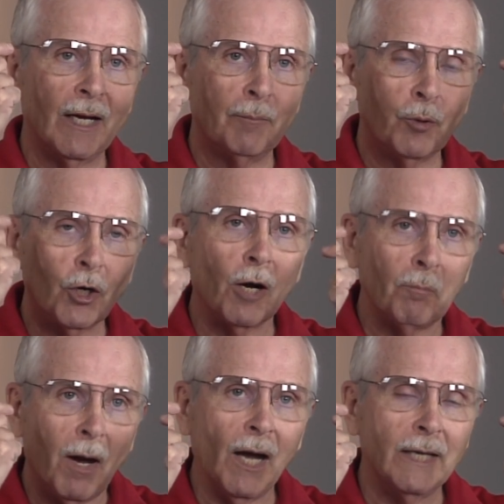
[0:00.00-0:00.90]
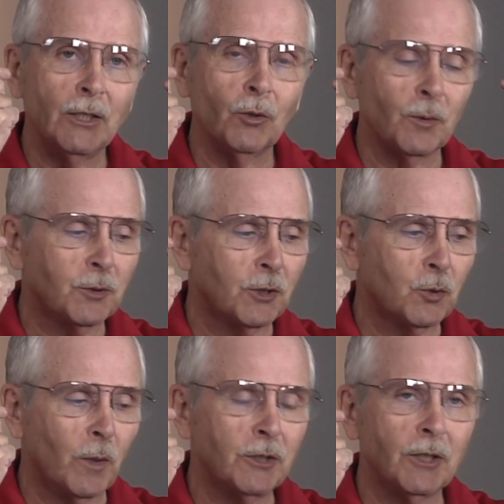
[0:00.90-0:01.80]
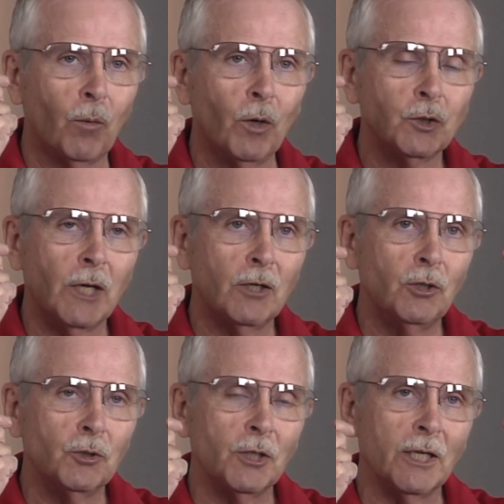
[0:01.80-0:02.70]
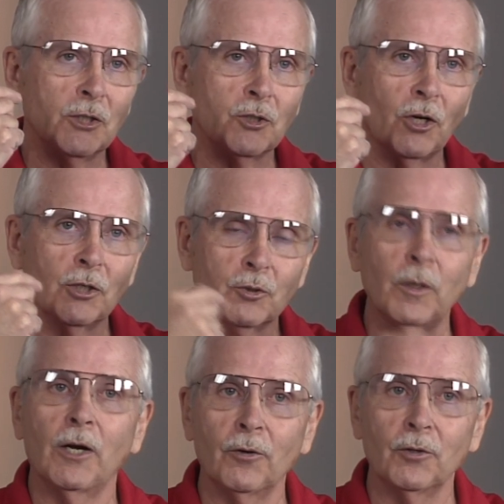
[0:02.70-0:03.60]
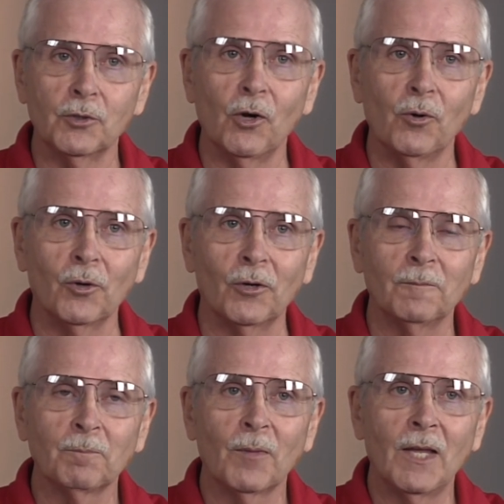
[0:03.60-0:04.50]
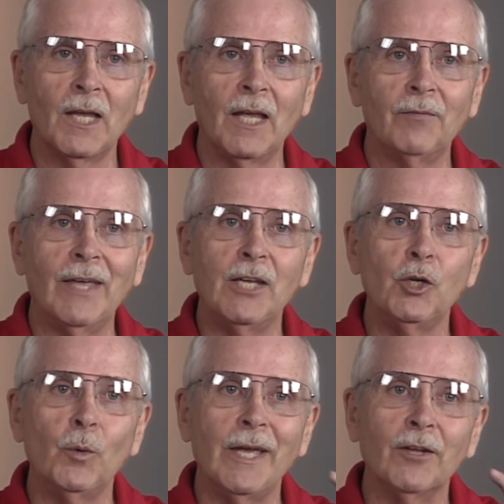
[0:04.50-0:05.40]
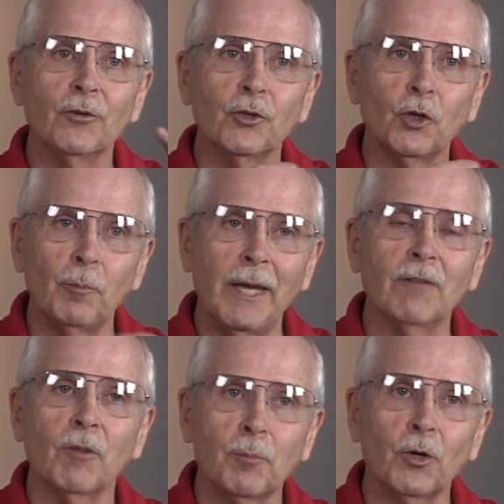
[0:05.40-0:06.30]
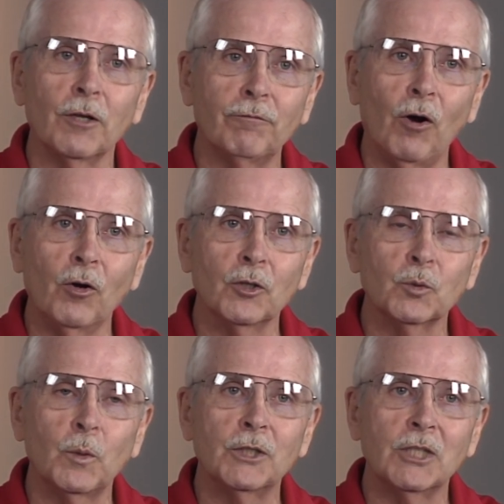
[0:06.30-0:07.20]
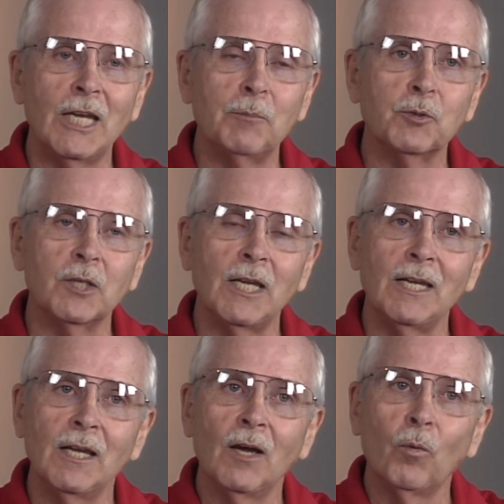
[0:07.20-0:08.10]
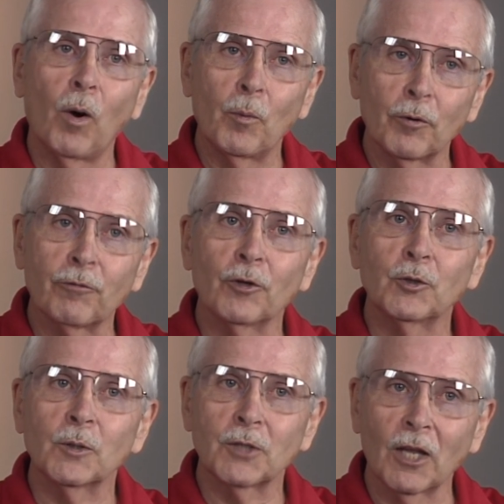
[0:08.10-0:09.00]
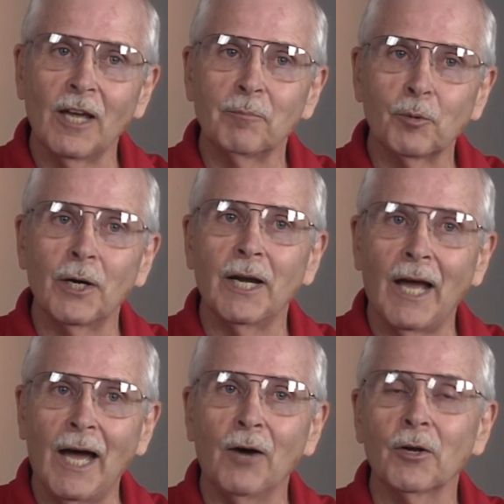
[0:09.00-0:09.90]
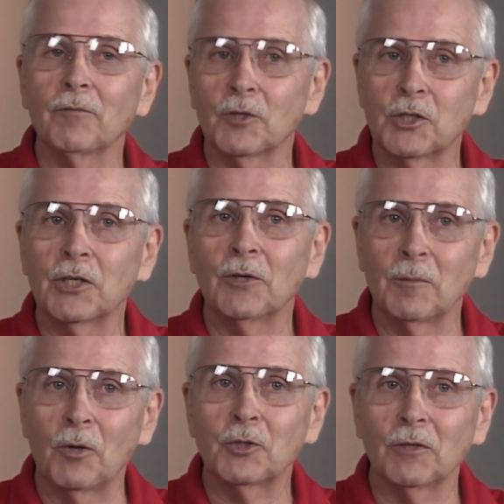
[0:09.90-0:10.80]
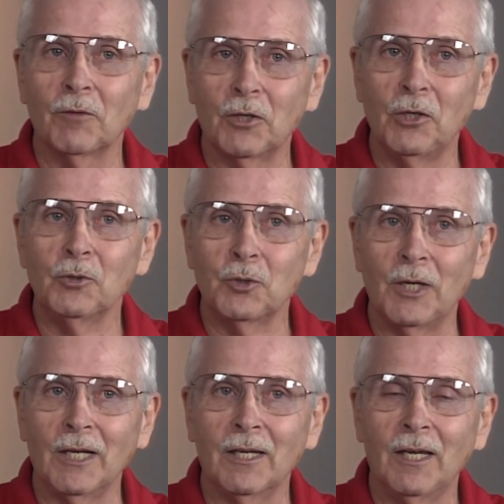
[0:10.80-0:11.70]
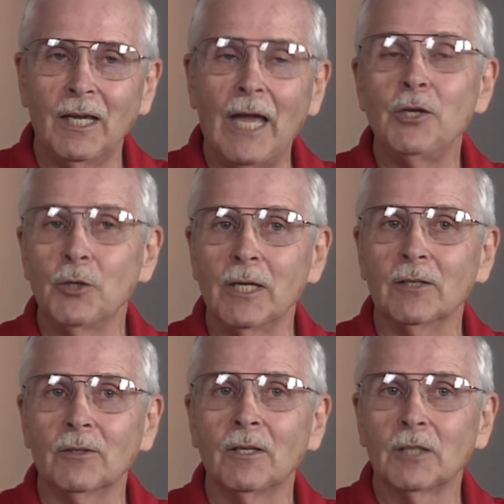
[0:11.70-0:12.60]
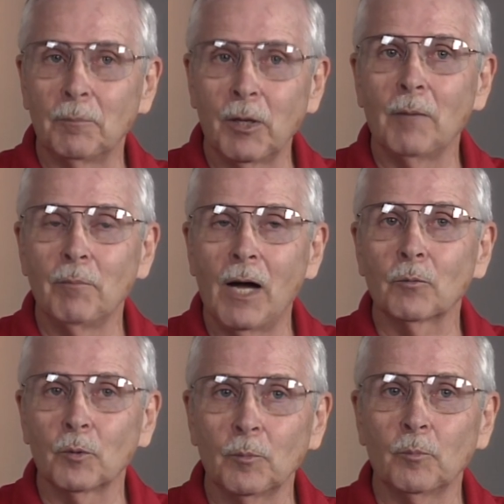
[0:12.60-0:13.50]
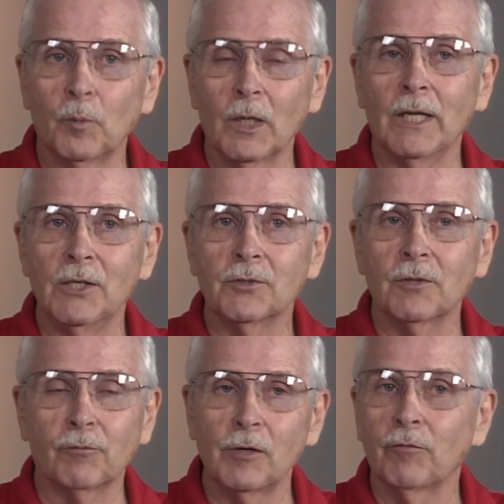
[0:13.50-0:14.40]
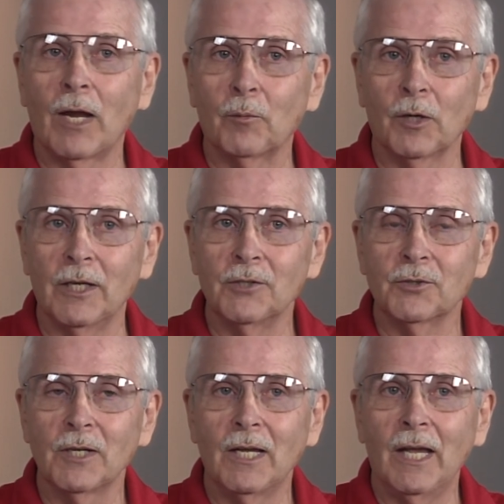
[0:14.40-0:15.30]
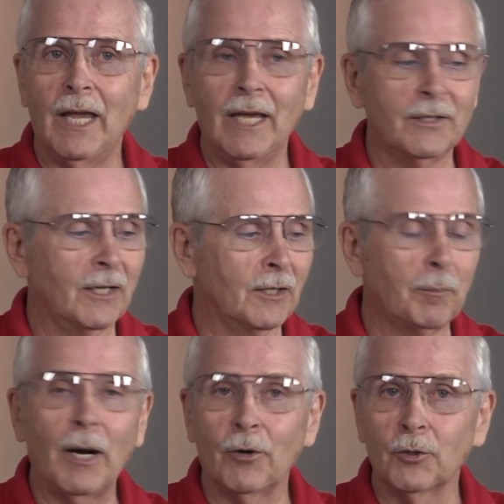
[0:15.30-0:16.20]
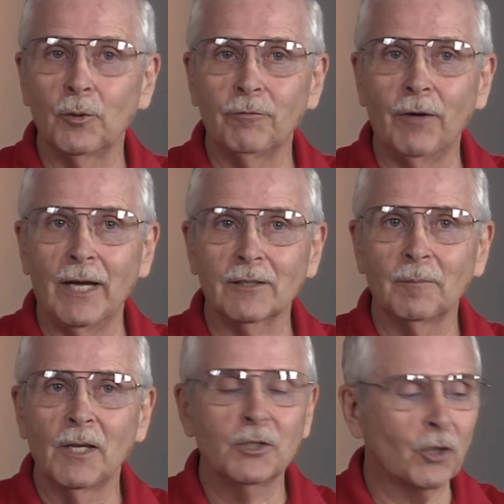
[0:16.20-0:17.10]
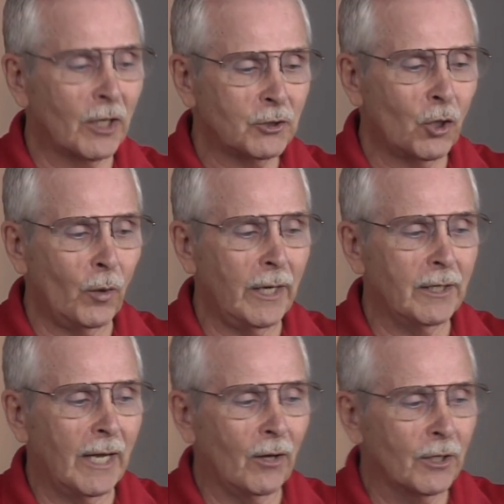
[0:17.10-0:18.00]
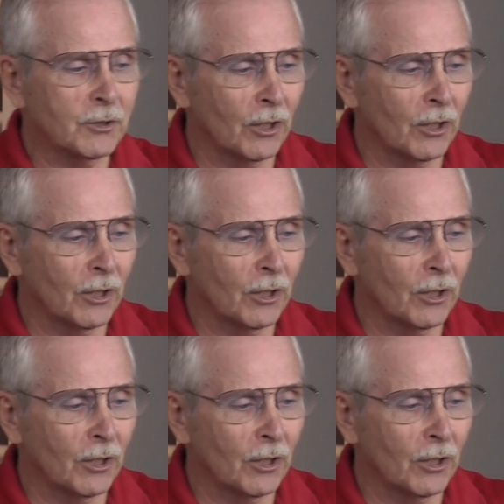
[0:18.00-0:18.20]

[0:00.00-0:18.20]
put our mind into a situation that once that cue stick is started straight under the shoulder, then you enter the domain of the burning focus, which keeps what we refer to as the left brain out of the steering motion of the cue stick, and you get the plumb bob release, the free flat release, and the power cue effect. So let's go ahead now and let's